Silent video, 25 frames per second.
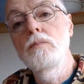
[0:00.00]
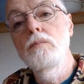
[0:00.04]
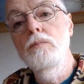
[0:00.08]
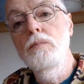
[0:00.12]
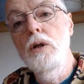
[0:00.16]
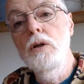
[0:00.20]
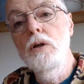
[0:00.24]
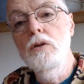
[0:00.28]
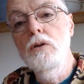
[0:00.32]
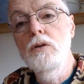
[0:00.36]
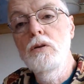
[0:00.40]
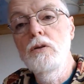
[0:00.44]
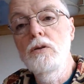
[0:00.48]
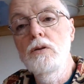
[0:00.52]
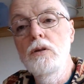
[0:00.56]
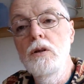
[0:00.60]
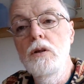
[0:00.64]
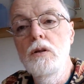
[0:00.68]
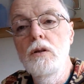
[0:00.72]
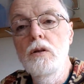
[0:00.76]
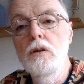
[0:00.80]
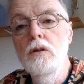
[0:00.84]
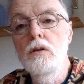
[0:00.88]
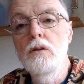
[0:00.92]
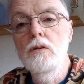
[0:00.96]
personal
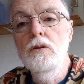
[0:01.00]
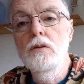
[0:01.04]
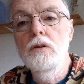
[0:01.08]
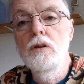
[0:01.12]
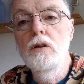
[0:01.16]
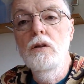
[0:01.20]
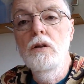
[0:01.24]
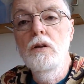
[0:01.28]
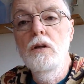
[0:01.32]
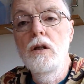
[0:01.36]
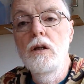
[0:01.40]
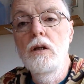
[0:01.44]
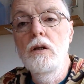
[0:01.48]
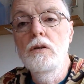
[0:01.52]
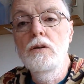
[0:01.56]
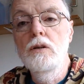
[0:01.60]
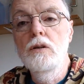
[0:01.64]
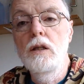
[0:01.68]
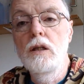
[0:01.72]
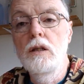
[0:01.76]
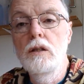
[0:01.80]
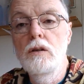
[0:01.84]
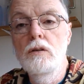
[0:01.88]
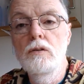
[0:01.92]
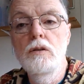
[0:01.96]
sunk costs,
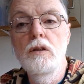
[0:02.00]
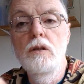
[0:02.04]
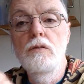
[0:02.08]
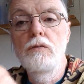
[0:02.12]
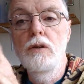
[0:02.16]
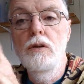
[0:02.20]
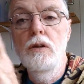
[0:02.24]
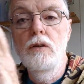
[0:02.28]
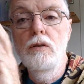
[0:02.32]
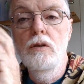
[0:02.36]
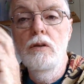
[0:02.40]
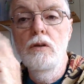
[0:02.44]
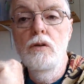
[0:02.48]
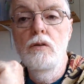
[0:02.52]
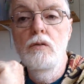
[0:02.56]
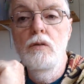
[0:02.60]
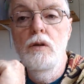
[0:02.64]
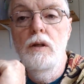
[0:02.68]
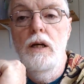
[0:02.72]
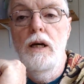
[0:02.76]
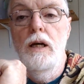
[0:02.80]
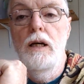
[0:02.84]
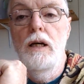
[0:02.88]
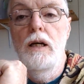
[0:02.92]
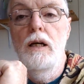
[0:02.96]
like stuff that you and
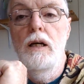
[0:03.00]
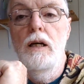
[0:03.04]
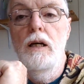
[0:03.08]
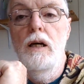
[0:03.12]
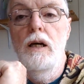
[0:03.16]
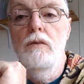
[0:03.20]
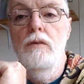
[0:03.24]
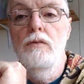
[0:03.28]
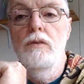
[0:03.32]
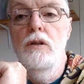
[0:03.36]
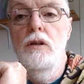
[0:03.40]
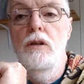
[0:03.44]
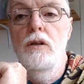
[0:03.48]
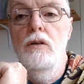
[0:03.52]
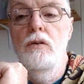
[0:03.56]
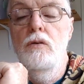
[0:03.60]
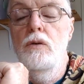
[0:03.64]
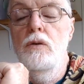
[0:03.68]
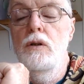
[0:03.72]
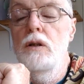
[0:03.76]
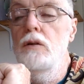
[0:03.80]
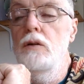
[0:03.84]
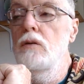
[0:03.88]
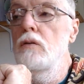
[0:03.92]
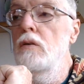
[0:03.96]
I have to deal
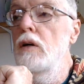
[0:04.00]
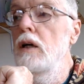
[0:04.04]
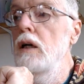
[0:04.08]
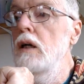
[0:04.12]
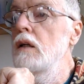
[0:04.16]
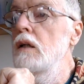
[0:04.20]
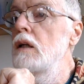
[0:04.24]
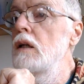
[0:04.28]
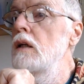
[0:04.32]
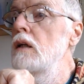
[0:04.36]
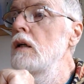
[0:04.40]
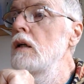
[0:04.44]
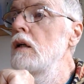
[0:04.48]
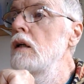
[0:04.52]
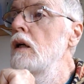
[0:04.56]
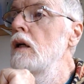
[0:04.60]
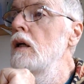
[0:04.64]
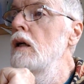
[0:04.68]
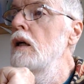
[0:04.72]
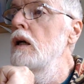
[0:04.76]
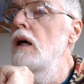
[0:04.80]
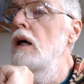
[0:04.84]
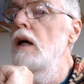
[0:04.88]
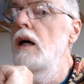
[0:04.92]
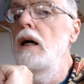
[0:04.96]
with directly,
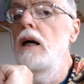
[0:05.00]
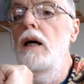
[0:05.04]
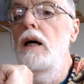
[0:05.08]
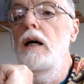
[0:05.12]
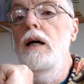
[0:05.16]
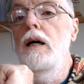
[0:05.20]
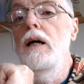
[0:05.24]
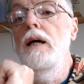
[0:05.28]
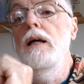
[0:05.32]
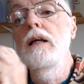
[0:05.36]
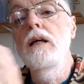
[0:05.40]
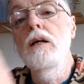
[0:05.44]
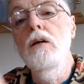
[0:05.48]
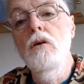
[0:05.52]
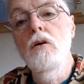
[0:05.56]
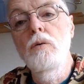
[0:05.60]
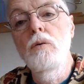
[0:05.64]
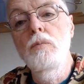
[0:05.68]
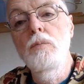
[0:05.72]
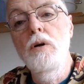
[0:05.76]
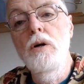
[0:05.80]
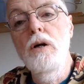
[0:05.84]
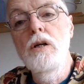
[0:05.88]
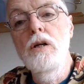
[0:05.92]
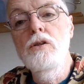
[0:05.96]
and then
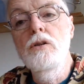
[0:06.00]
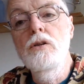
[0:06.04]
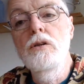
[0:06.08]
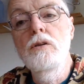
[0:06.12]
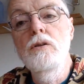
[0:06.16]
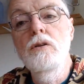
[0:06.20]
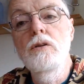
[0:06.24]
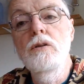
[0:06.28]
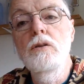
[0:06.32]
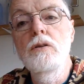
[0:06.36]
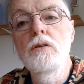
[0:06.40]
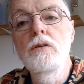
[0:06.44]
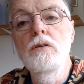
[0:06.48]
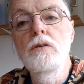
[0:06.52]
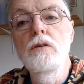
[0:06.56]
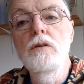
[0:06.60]
corporations,